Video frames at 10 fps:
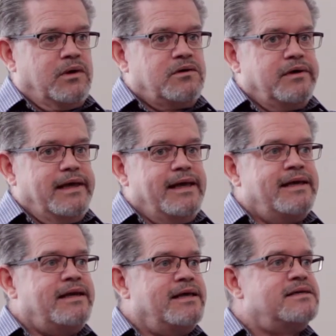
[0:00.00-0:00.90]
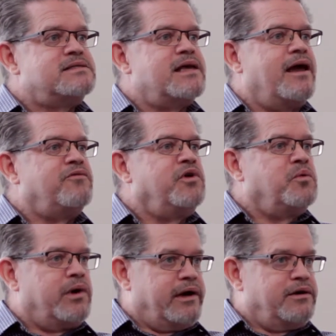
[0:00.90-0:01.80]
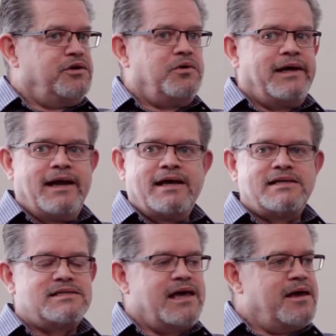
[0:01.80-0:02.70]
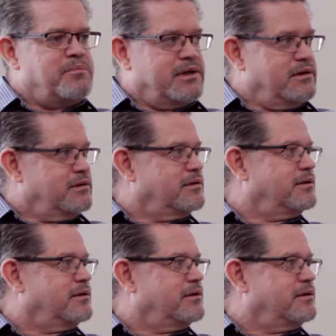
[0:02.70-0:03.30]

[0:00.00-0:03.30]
Well, it is everywhere. You cannot escape it.